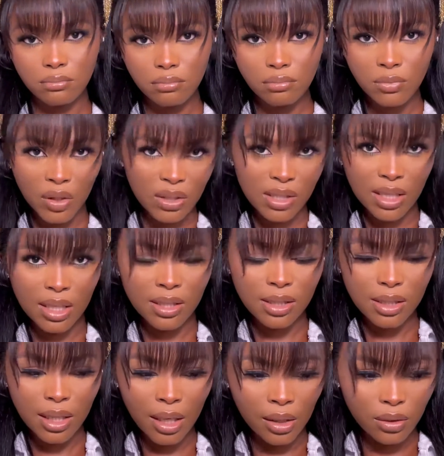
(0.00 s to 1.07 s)
the 6
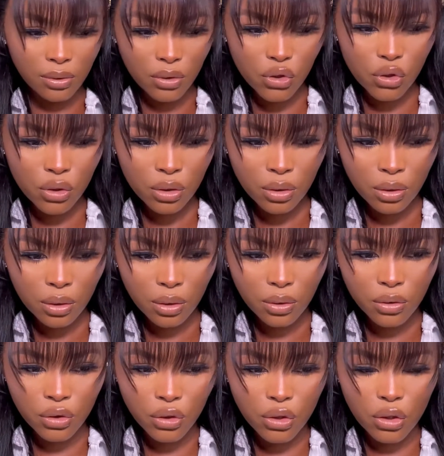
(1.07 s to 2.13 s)
inch
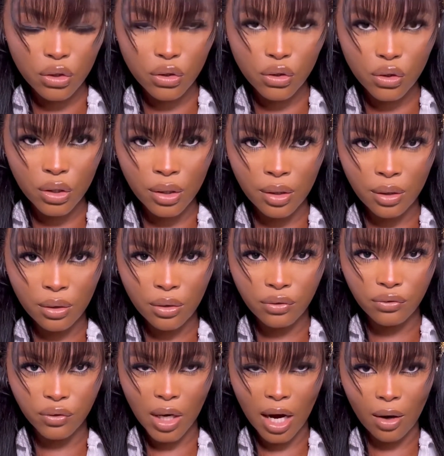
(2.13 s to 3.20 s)
just in the
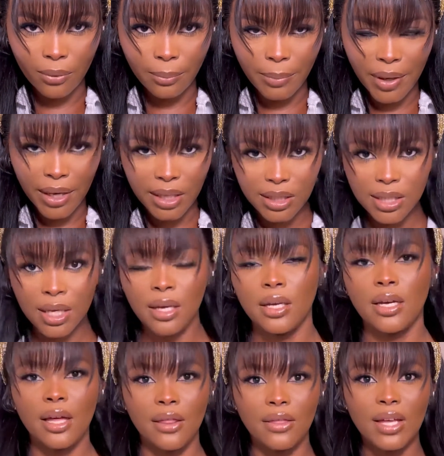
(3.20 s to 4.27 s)
crown bit.
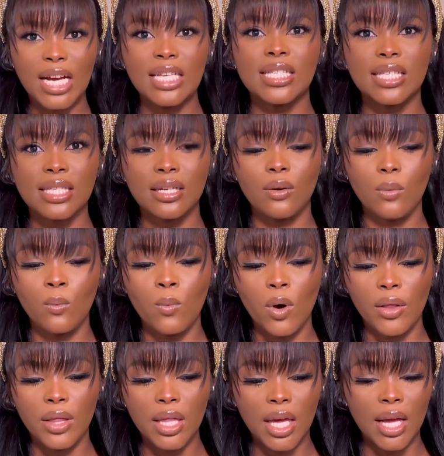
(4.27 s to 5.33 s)
That's one
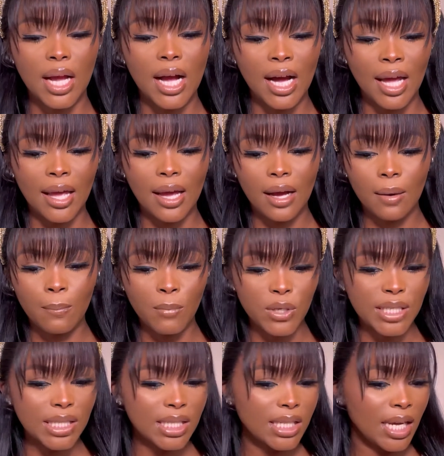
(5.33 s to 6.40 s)
thing I
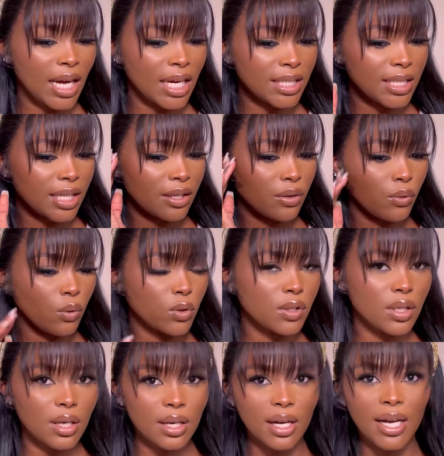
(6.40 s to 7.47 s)
must say I did not
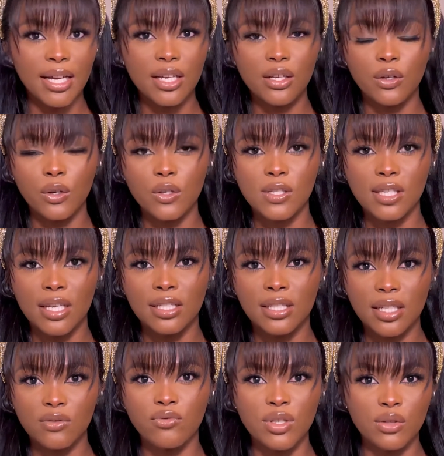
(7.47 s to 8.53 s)
like, because it
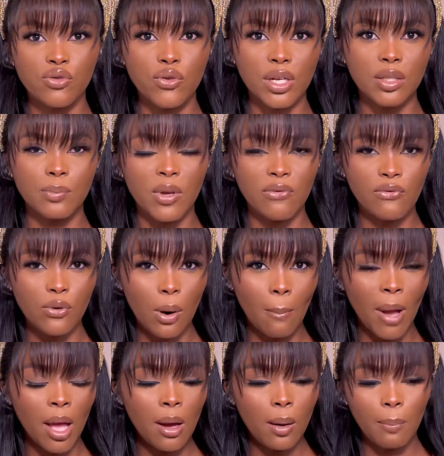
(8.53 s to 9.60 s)
did restrict me from
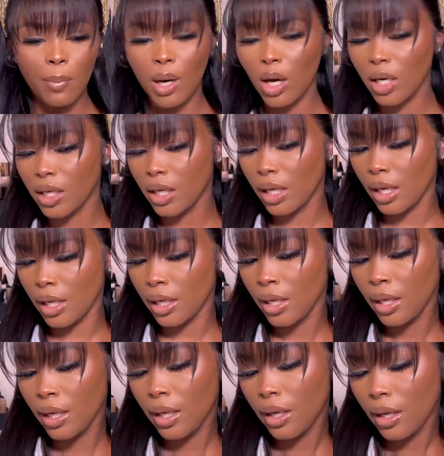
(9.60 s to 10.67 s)
plucking
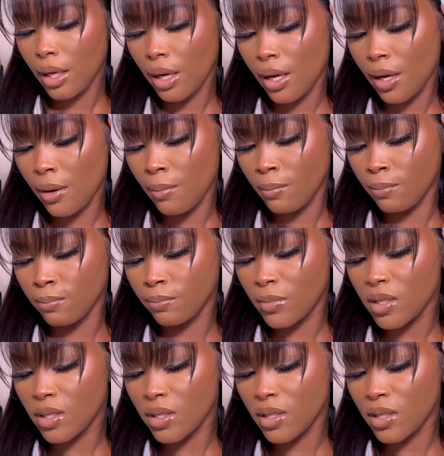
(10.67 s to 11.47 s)
as